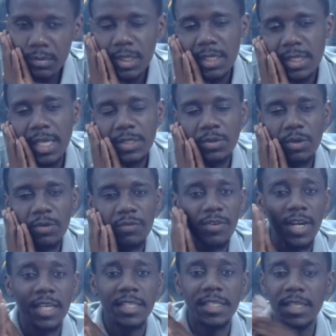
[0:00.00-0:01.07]
Thursday or
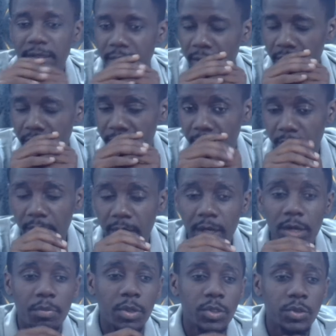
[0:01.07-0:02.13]
Friday,
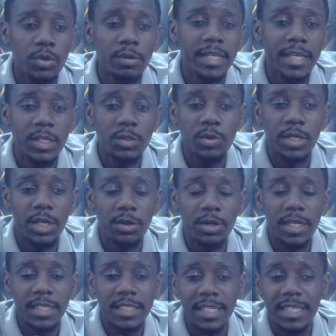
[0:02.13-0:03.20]
Portugal went ahead to
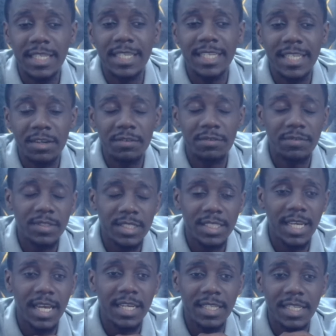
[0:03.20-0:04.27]
annihilate Lindelof's
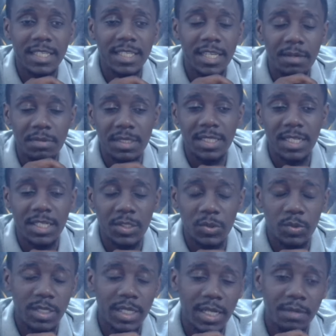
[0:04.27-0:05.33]
side that he captains, that is
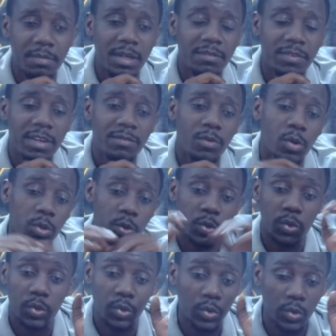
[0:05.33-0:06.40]
Sweden, by five goals to
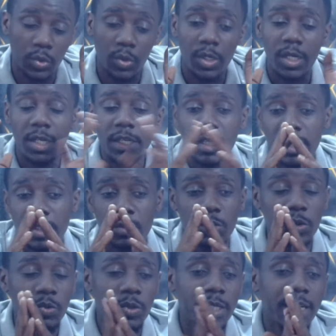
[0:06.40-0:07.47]
two. It
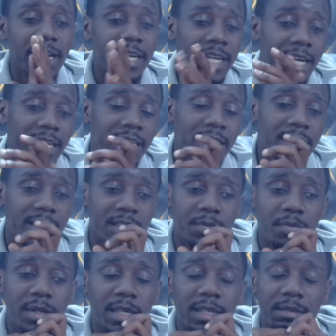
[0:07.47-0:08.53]
was really an ugly
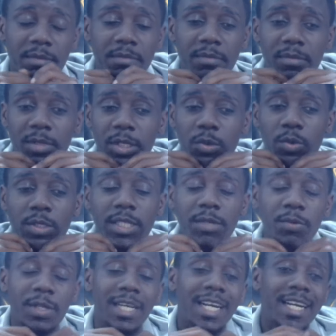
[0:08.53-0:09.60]
display. It wasn't
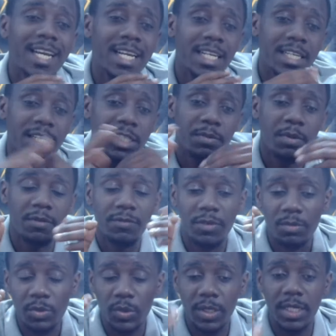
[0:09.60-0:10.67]
really an ugly display
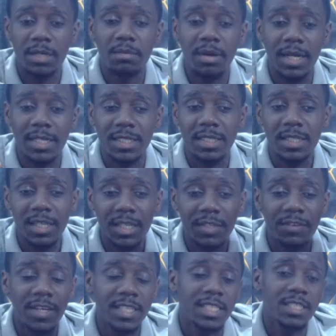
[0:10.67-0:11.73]
from Sweden, but
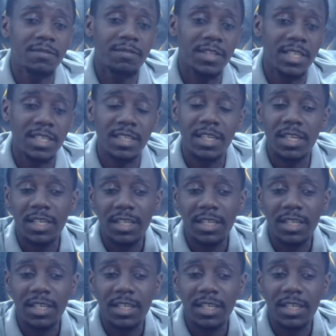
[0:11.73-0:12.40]
defensively,